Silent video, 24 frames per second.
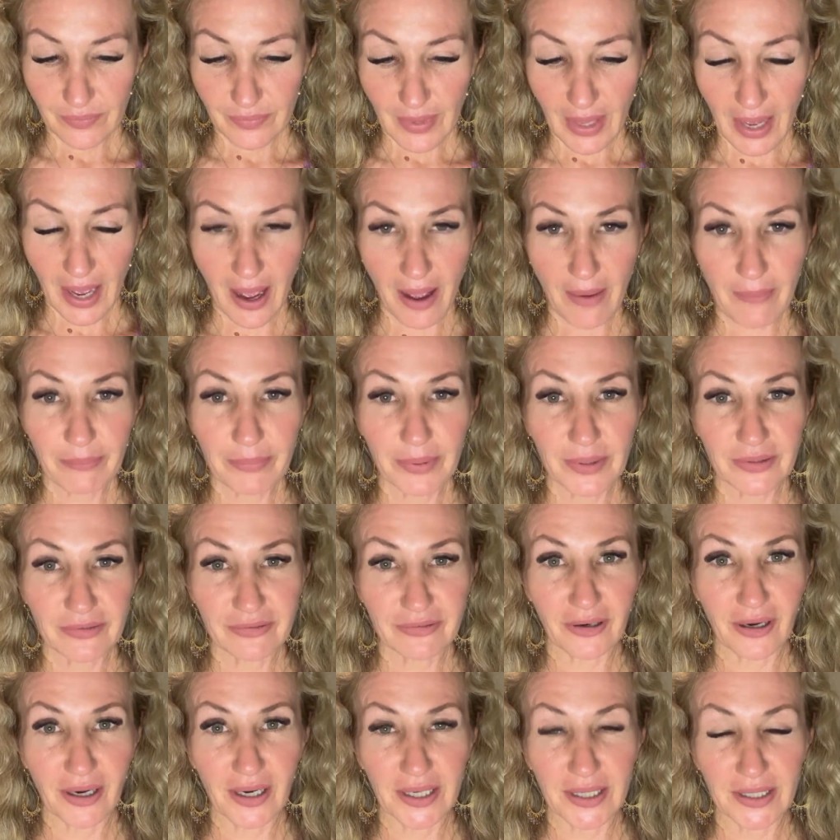
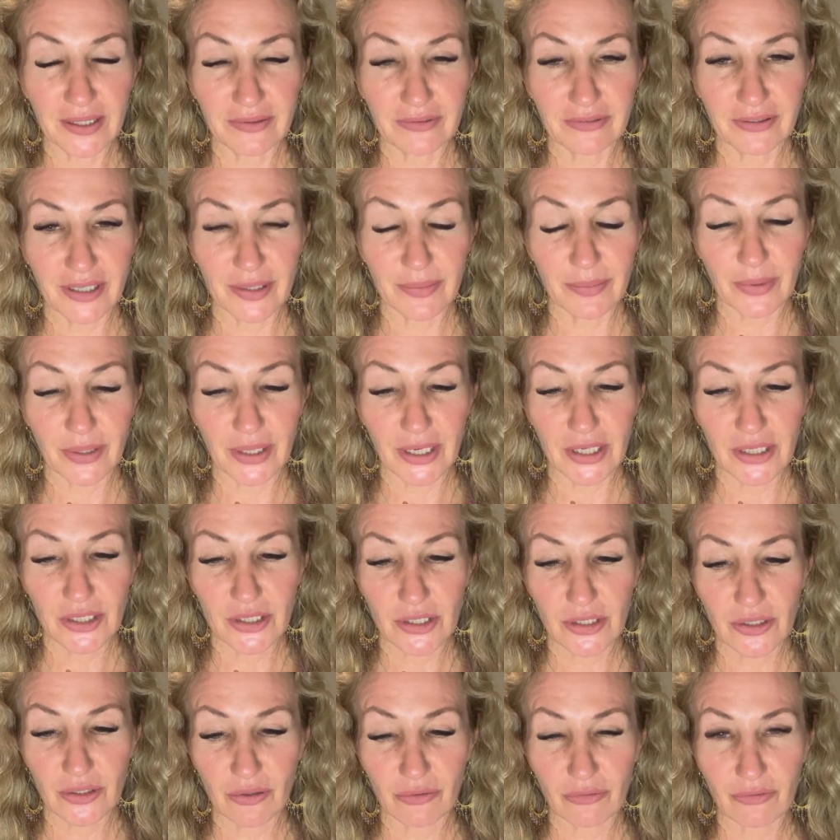amplify the
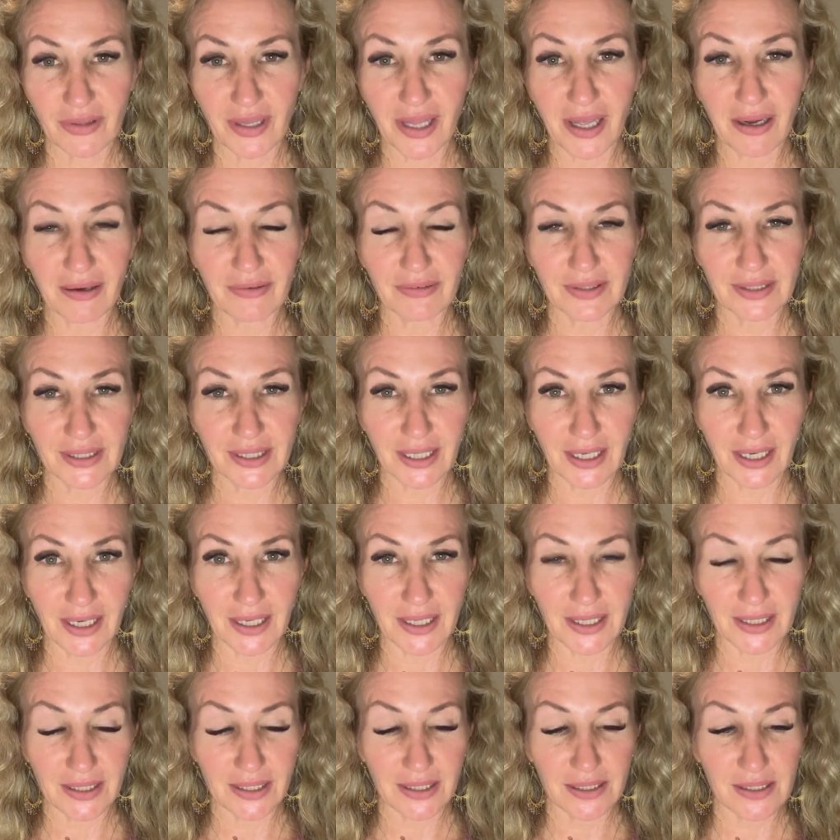vibration of love and
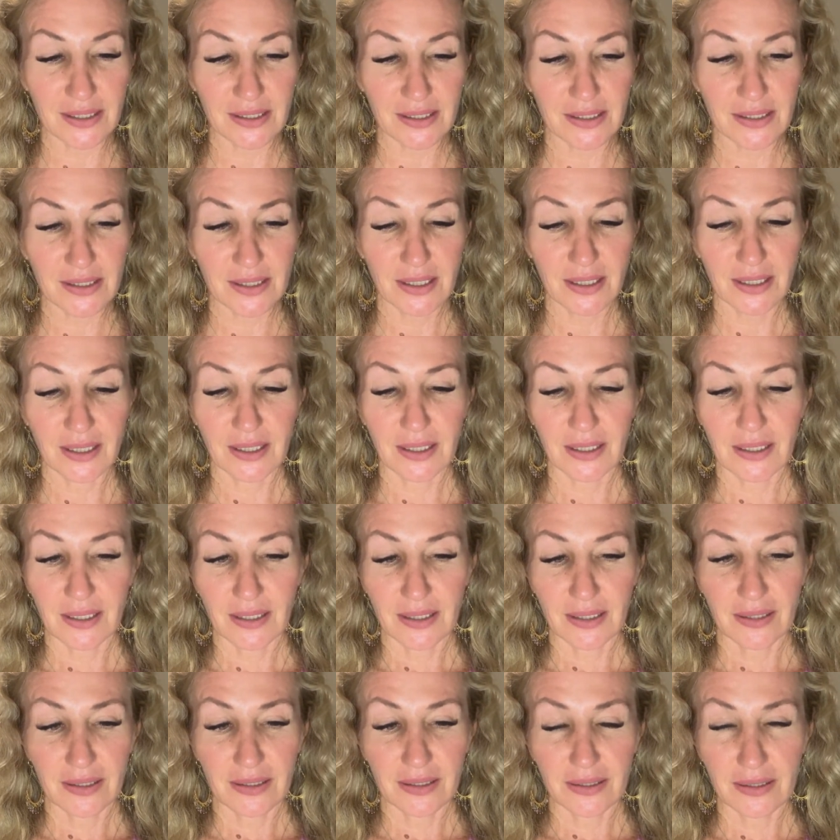kindness
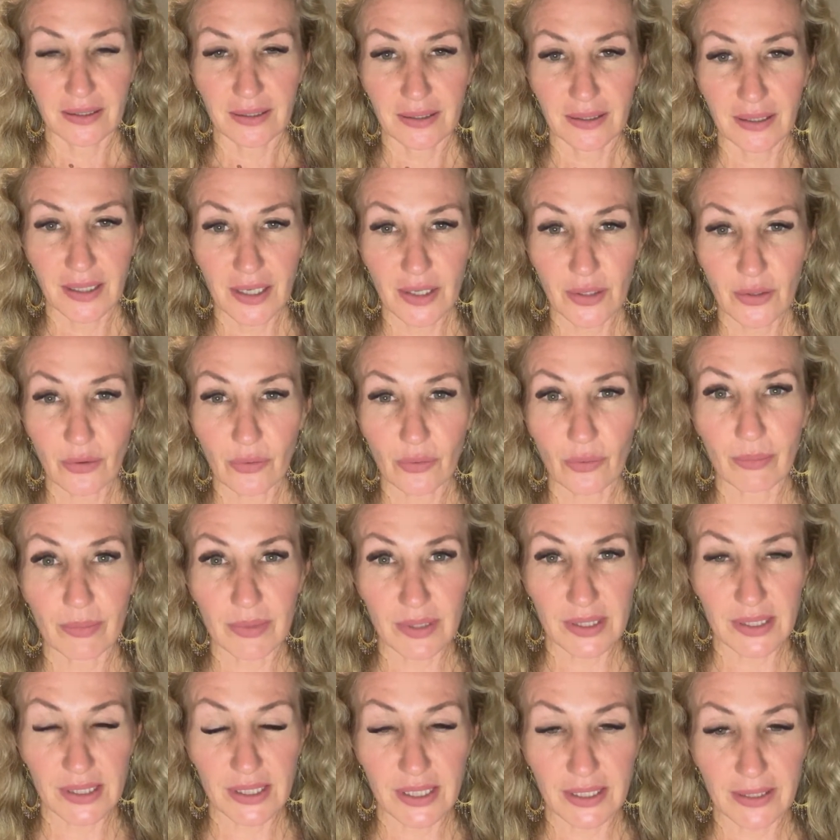
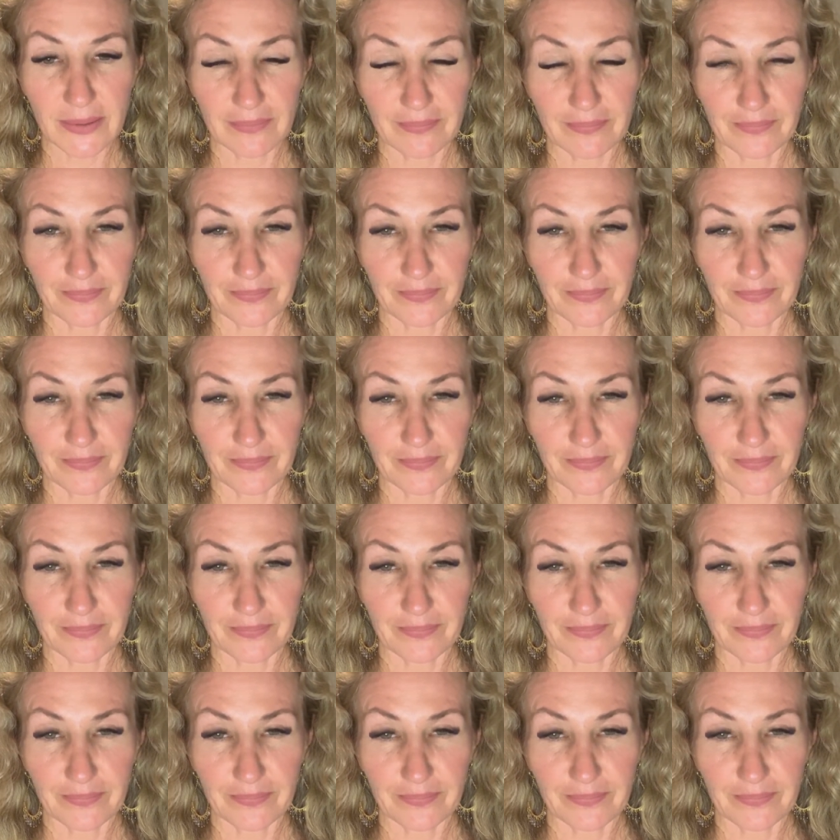enormously.